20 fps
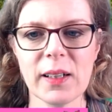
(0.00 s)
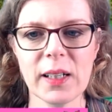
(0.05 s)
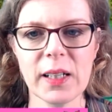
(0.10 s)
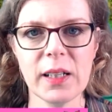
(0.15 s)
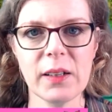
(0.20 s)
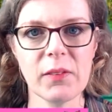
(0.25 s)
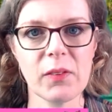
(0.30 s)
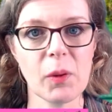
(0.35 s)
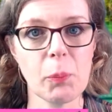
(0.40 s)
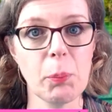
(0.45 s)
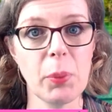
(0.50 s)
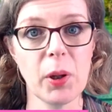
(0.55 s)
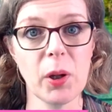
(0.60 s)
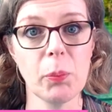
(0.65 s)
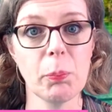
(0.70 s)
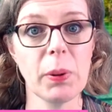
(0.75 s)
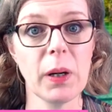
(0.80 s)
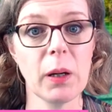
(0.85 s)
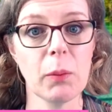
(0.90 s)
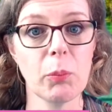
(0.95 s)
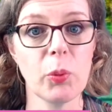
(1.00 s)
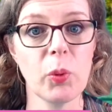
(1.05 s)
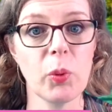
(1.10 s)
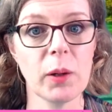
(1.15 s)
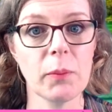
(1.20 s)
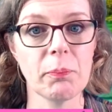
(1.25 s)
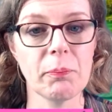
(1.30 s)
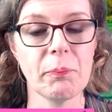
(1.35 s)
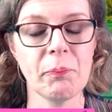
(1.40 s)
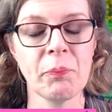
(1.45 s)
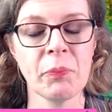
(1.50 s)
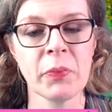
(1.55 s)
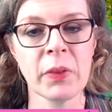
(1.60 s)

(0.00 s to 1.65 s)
and it's a pop-up one.